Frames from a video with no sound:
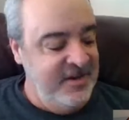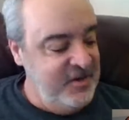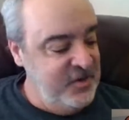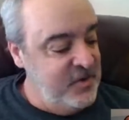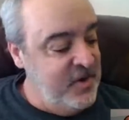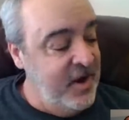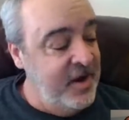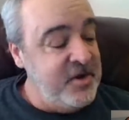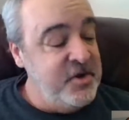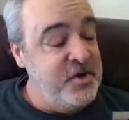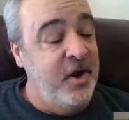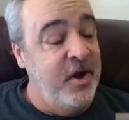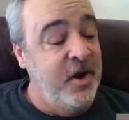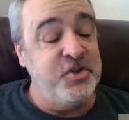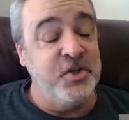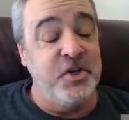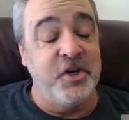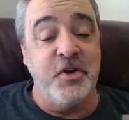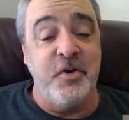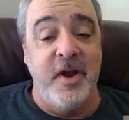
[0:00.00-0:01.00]
I should
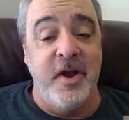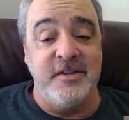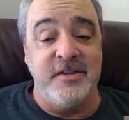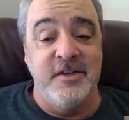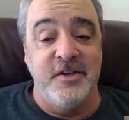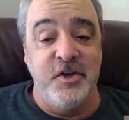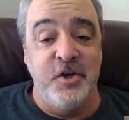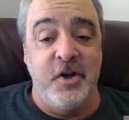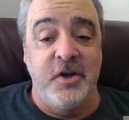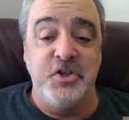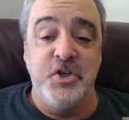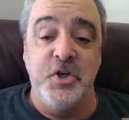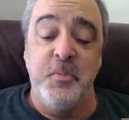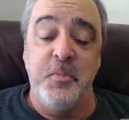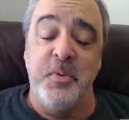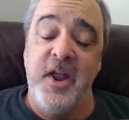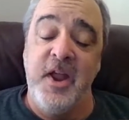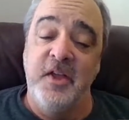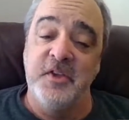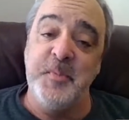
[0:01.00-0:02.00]
have corrected you because you
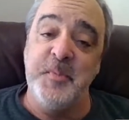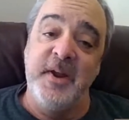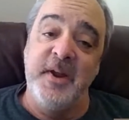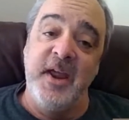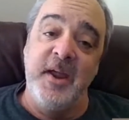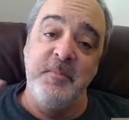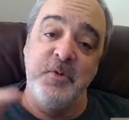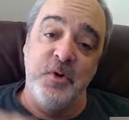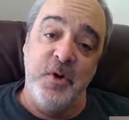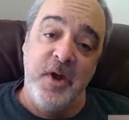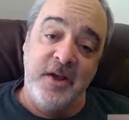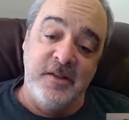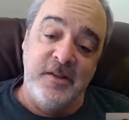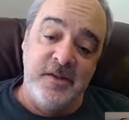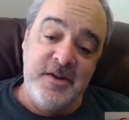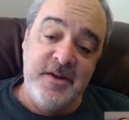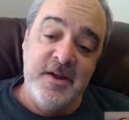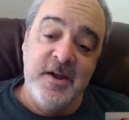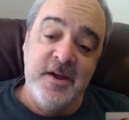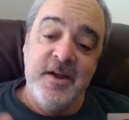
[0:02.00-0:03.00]
pronounced my name correctly,
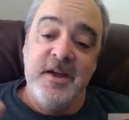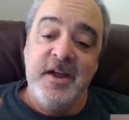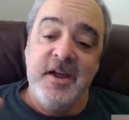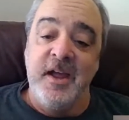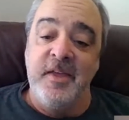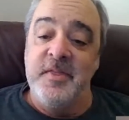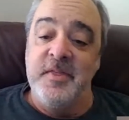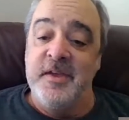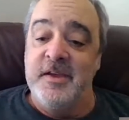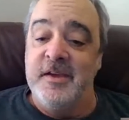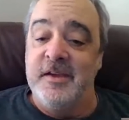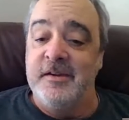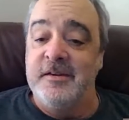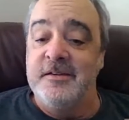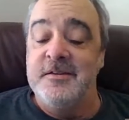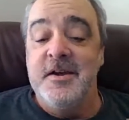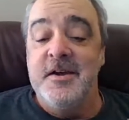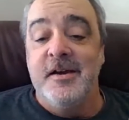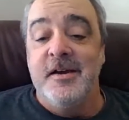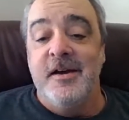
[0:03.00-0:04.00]
and then
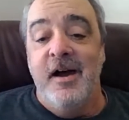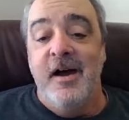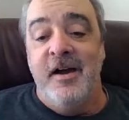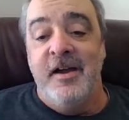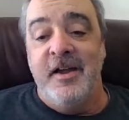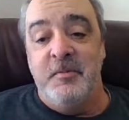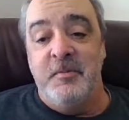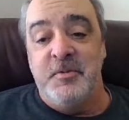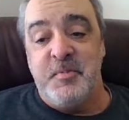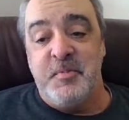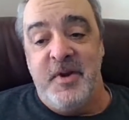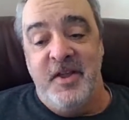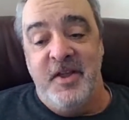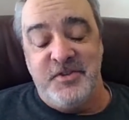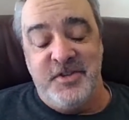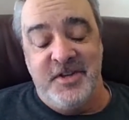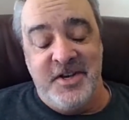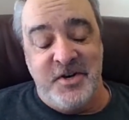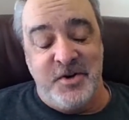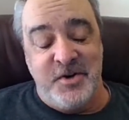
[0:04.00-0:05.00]
it was pronounced
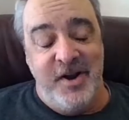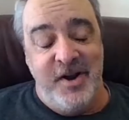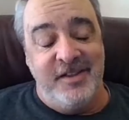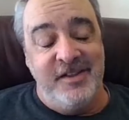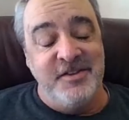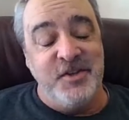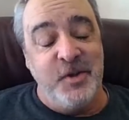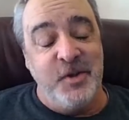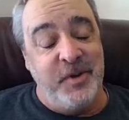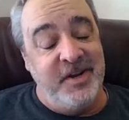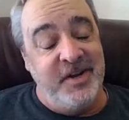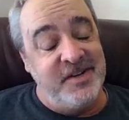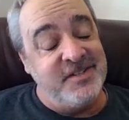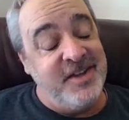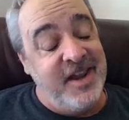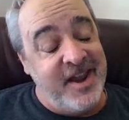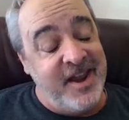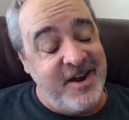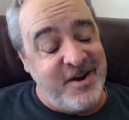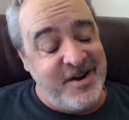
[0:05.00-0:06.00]
incorrectly. So it is
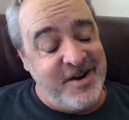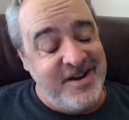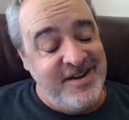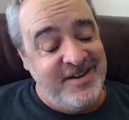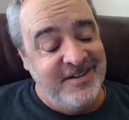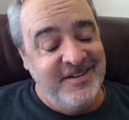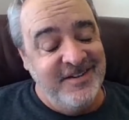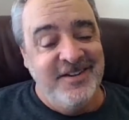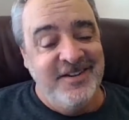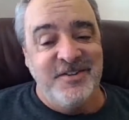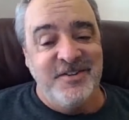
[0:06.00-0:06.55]
Gary. So